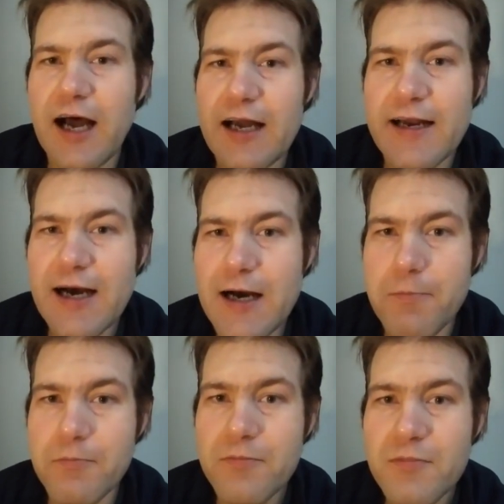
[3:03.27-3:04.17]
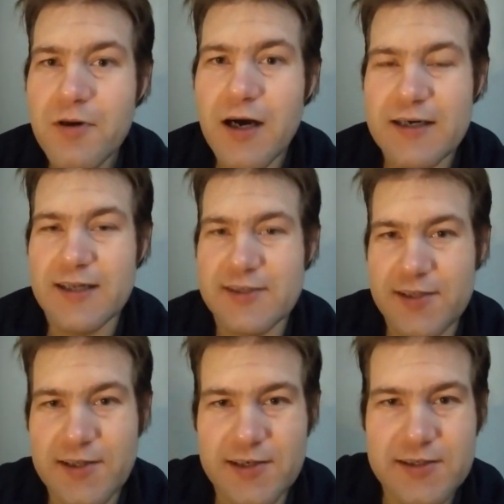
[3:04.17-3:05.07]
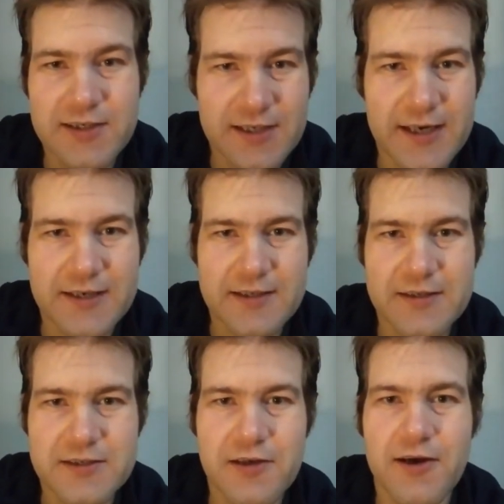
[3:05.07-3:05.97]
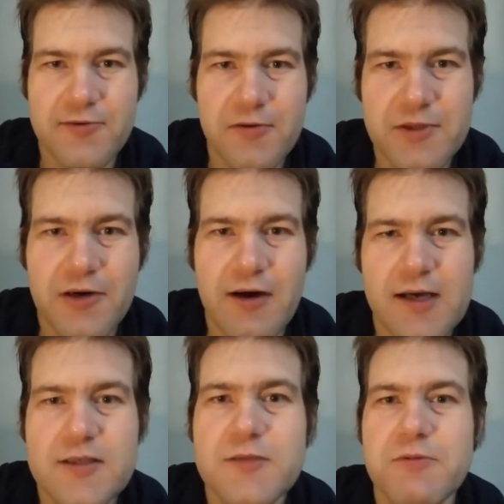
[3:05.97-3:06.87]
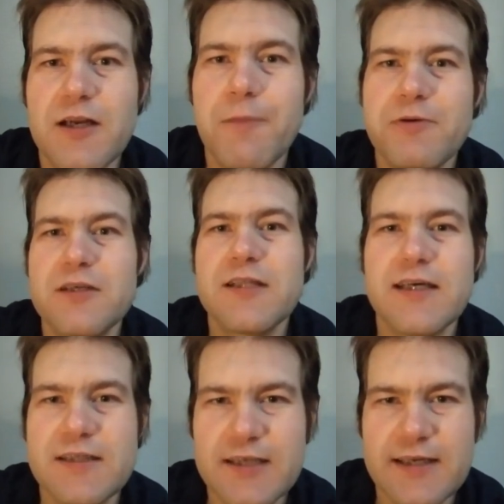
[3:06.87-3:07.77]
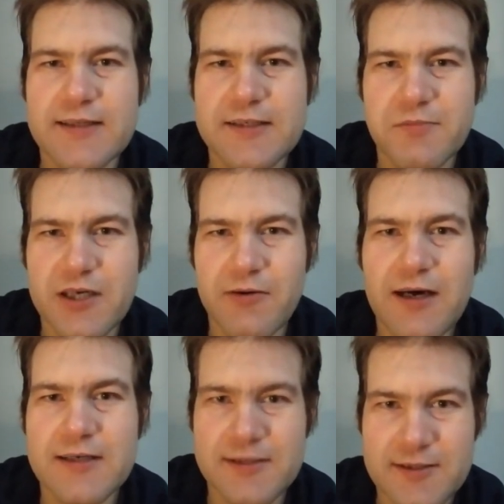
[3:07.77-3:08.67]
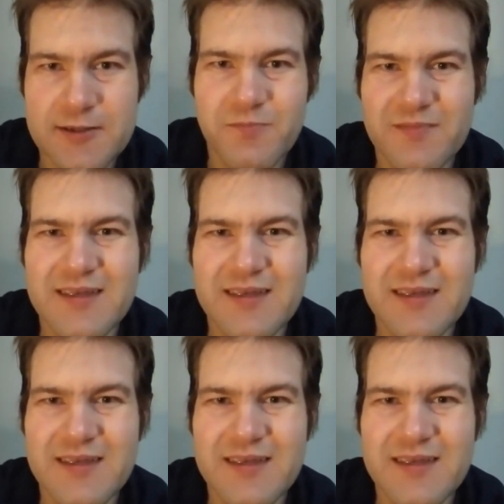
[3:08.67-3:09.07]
I am against the things containing these other amino acids, but not because they contain these amino acids,